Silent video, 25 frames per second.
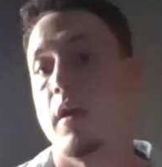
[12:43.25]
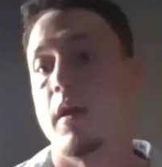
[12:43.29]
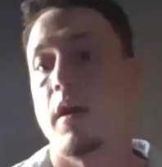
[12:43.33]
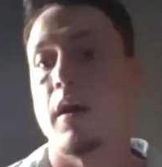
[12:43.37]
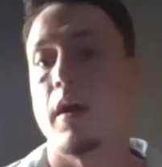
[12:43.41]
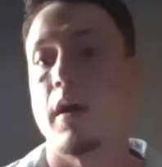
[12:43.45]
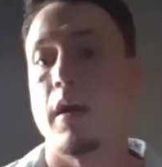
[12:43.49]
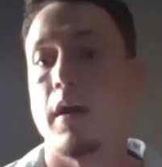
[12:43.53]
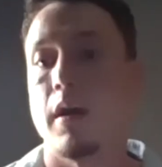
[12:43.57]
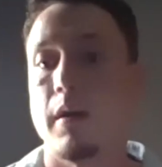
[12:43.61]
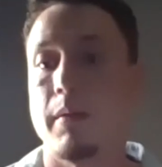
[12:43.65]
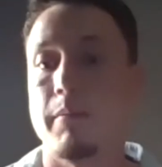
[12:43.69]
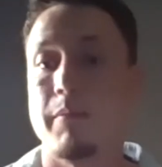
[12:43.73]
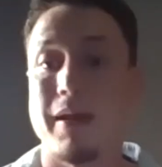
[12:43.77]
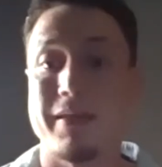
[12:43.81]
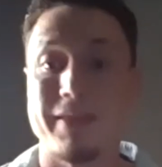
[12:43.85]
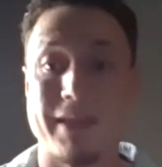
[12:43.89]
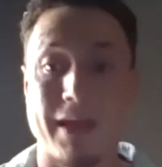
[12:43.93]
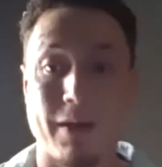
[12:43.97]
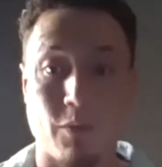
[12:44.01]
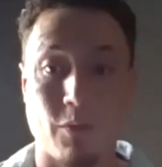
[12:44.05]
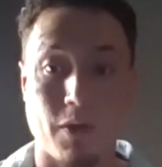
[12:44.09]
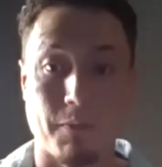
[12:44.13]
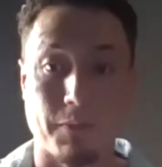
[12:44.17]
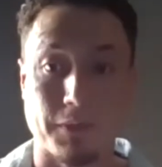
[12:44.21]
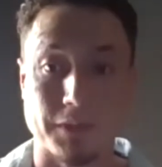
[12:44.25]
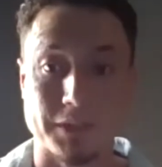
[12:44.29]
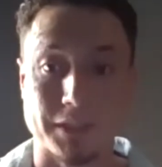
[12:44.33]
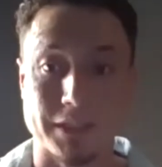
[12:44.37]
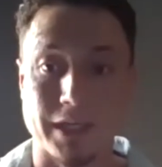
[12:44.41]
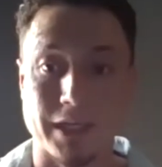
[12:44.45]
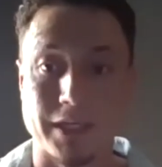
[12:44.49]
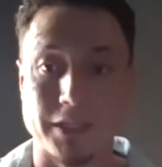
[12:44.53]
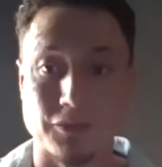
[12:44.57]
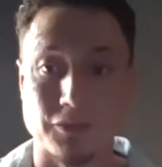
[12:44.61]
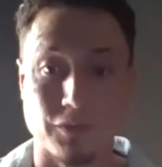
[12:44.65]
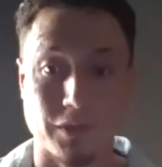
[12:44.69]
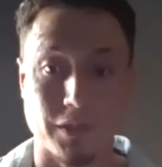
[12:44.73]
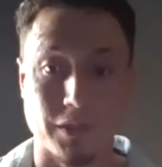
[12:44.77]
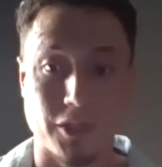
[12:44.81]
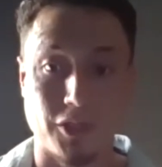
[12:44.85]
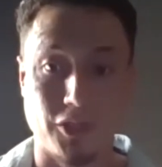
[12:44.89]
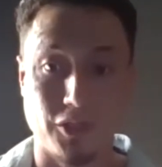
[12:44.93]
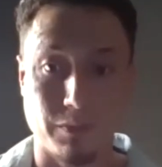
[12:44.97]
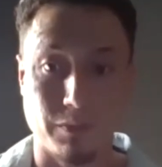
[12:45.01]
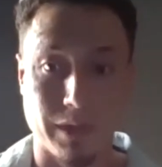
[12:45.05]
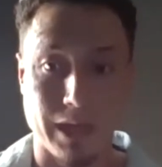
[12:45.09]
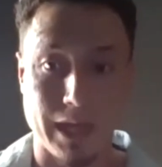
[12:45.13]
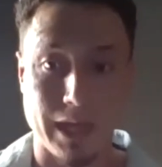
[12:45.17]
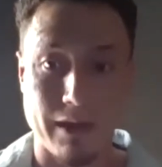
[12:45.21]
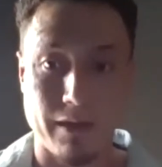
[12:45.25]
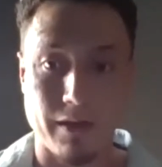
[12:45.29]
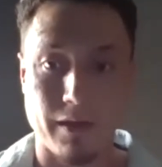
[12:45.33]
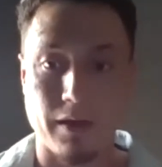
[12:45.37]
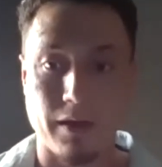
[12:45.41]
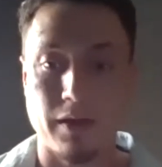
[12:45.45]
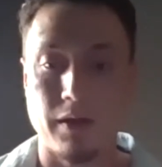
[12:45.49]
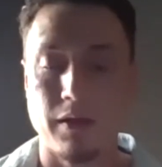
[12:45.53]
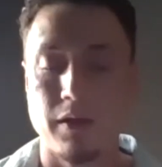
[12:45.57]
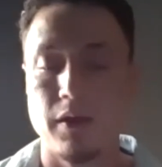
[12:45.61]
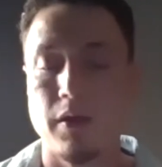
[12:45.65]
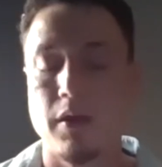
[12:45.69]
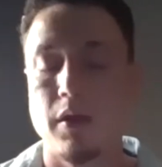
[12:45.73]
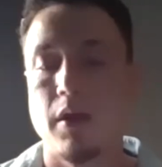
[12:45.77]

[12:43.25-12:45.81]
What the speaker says: and that 1% is really human error.